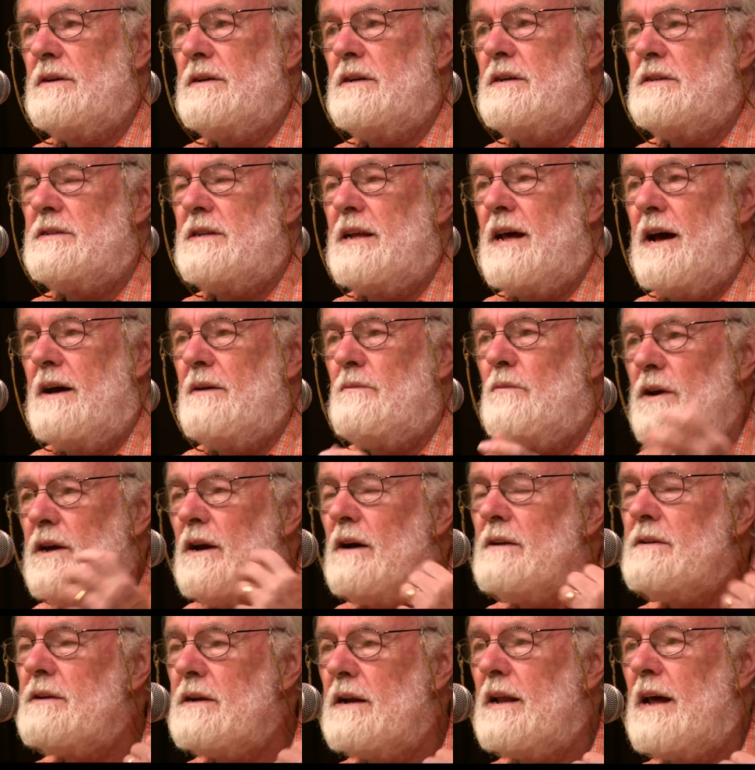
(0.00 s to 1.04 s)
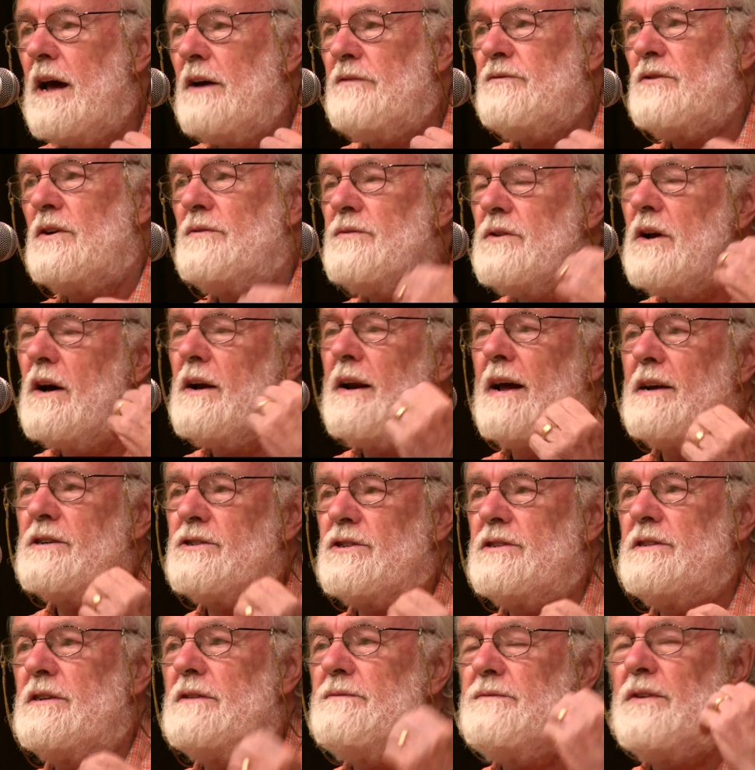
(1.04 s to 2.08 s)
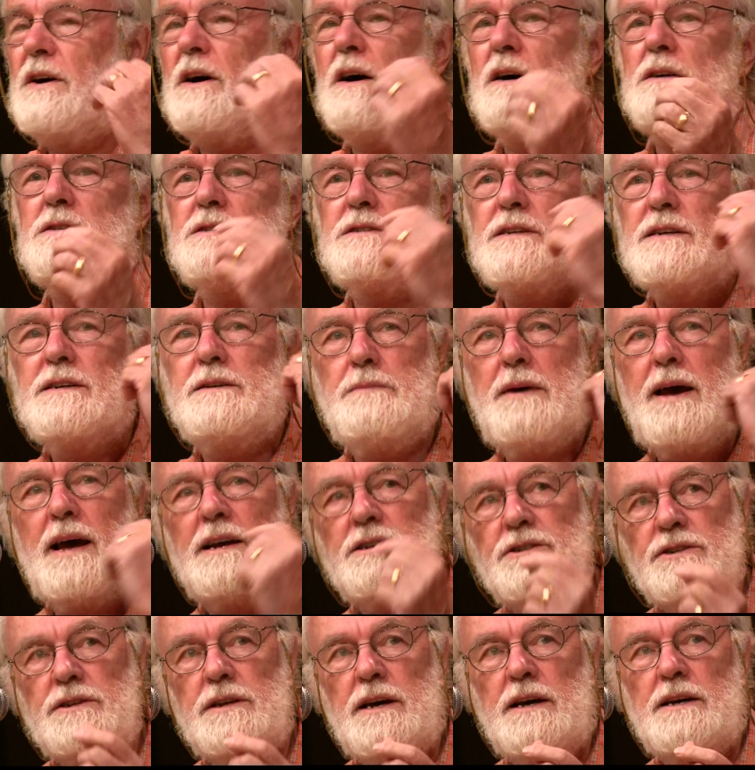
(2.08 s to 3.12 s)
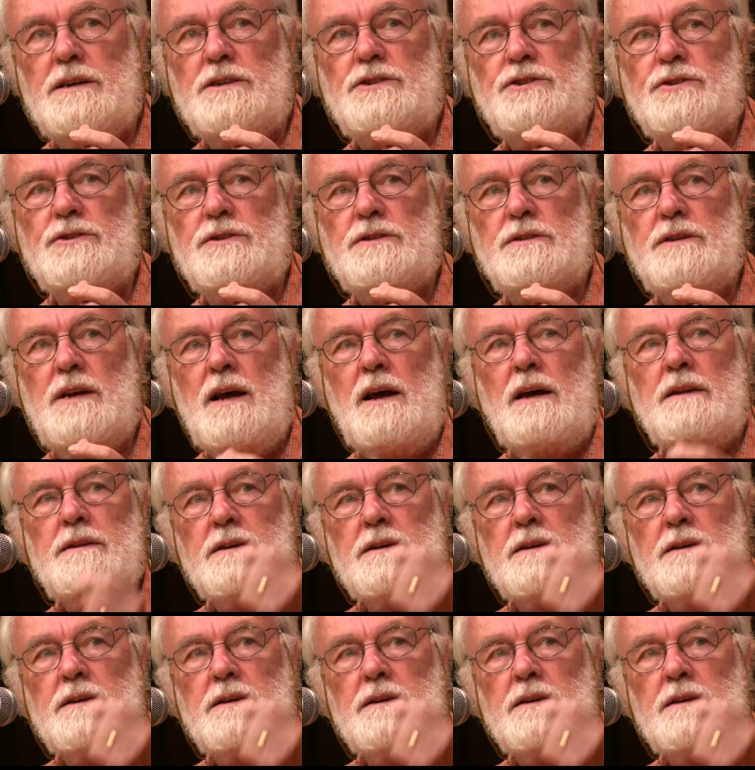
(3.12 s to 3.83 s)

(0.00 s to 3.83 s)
is that we on the left have not actually advanced an imagination